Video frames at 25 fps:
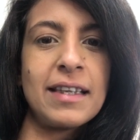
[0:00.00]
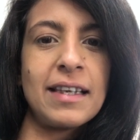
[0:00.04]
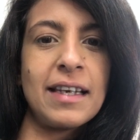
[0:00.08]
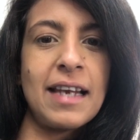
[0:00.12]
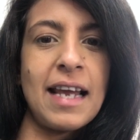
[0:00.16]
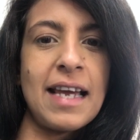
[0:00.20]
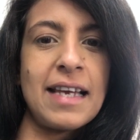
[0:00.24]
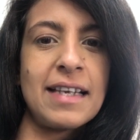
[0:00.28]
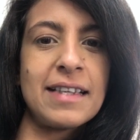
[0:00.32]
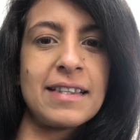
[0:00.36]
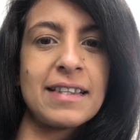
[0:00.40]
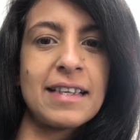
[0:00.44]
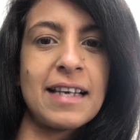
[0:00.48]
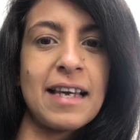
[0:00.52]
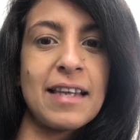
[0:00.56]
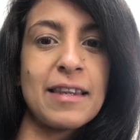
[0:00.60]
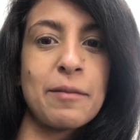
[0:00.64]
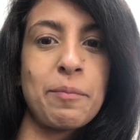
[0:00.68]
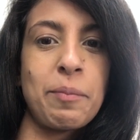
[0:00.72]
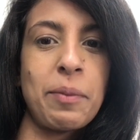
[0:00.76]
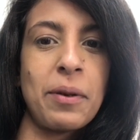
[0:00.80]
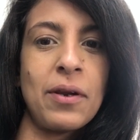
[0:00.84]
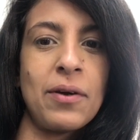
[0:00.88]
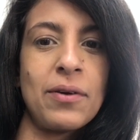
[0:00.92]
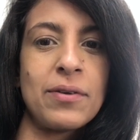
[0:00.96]
lake to get the
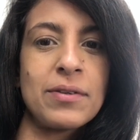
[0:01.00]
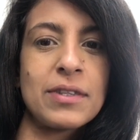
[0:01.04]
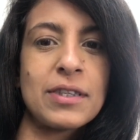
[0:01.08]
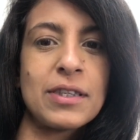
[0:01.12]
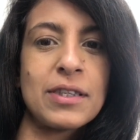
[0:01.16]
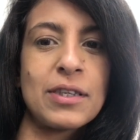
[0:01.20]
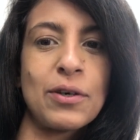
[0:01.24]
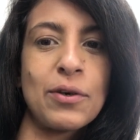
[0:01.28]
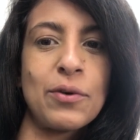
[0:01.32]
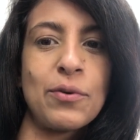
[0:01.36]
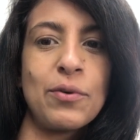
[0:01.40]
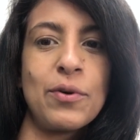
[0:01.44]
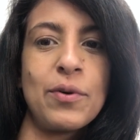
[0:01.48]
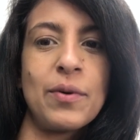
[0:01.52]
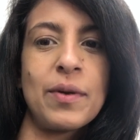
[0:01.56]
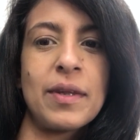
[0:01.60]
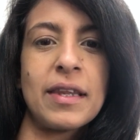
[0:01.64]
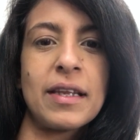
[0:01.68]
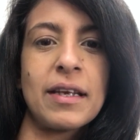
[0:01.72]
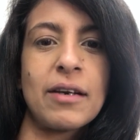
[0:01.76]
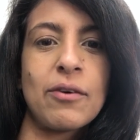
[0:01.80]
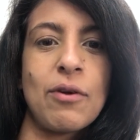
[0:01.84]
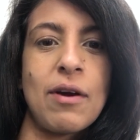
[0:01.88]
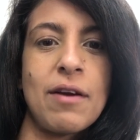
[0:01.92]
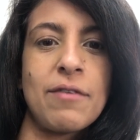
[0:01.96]
plants that grew in the
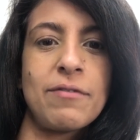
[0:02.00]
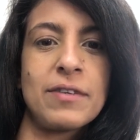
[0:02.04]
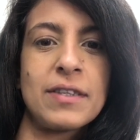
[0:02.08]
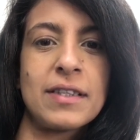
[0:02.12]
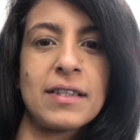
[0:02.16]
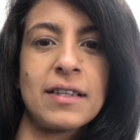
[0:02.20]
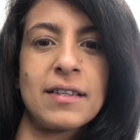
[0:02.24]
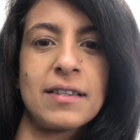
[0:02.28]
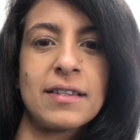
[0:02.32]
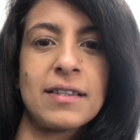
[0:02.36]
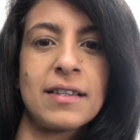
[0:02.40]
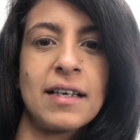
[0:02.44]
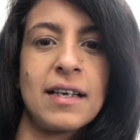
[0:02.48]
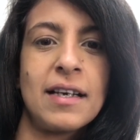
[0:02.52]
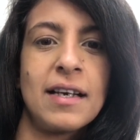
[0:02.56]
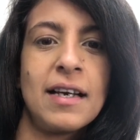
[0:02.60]
crevices.